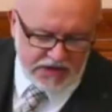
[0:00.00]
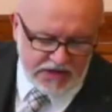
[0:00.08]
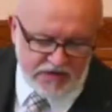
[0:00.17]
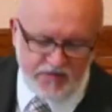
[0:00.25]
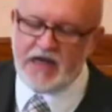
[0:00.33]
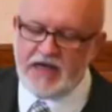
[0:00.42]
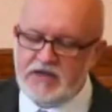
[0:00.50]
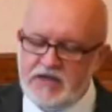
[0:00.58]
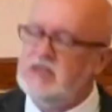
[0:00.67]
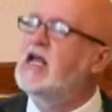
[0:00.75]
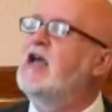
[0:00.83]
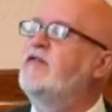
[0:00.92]
5 to
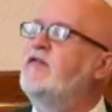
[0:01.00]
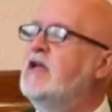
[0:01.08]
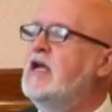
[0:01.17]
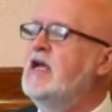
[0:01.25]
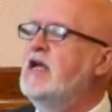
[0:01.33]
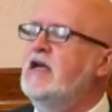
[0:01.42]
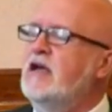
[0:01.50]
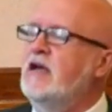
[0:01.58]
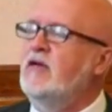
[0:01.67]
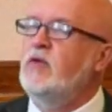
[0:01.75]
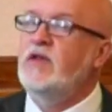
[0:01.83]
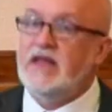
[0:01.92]
7
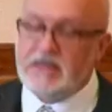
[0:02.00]
with his